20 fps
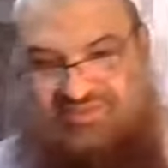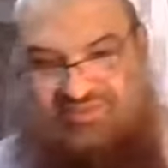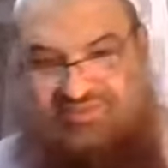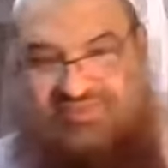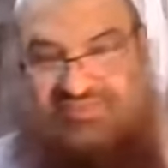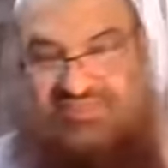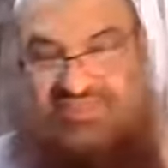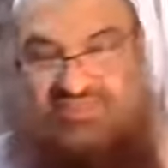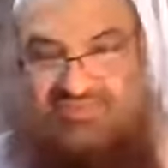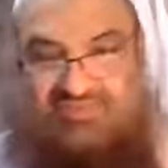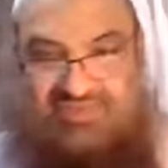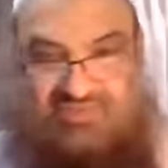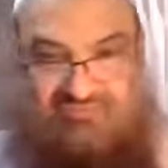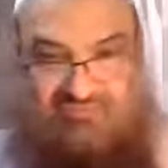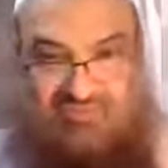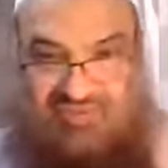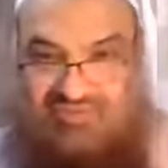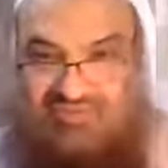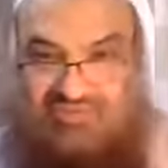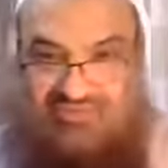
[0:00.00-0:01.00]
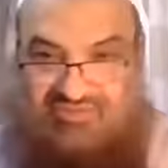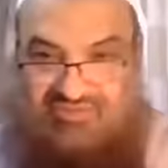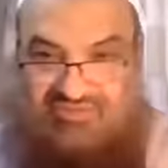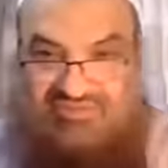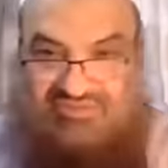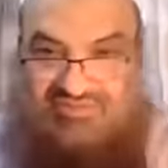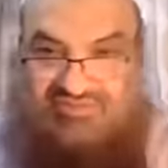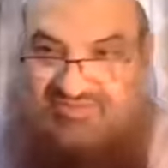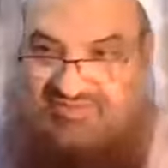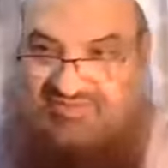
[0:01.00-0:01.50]
He said to him, well,
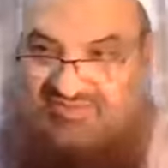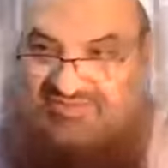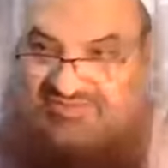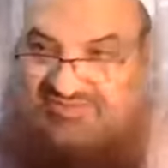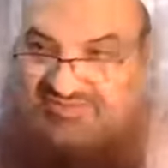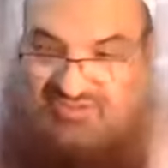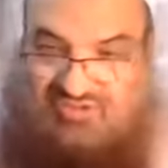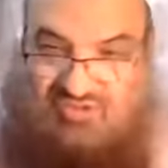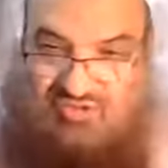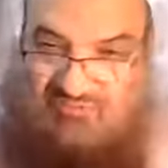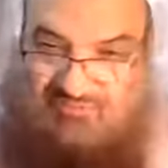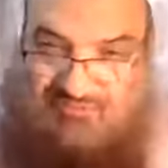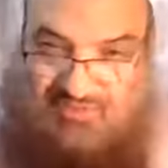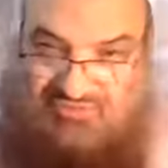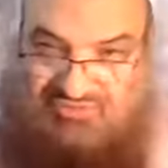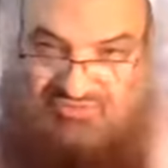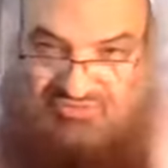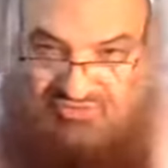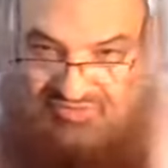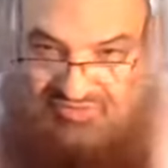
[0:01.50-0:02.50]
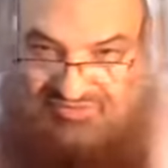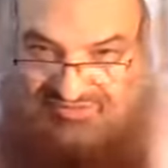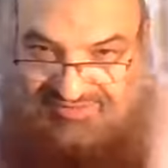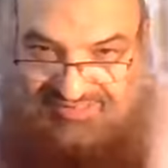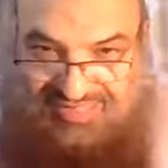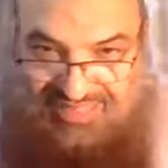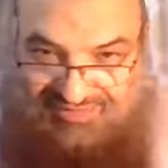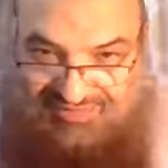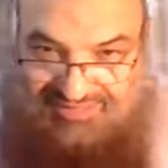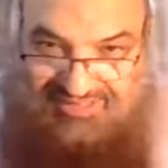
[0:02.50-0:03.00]
it's not compulsory.
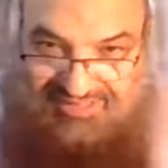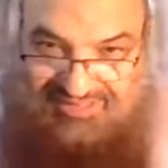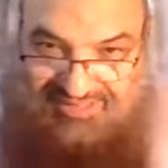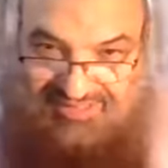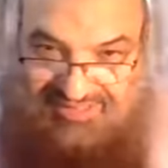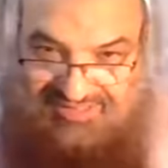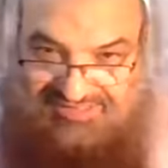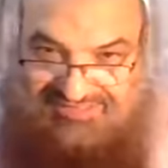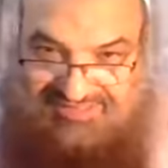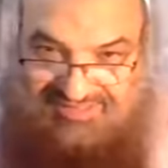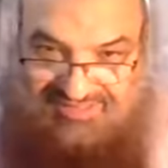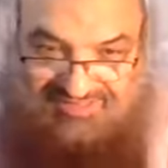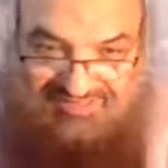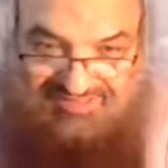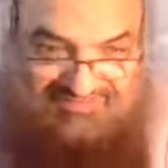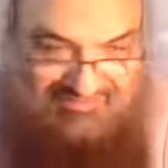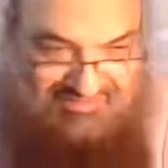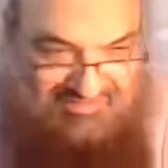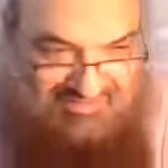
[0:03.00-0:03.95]
The Hariri guy is saying.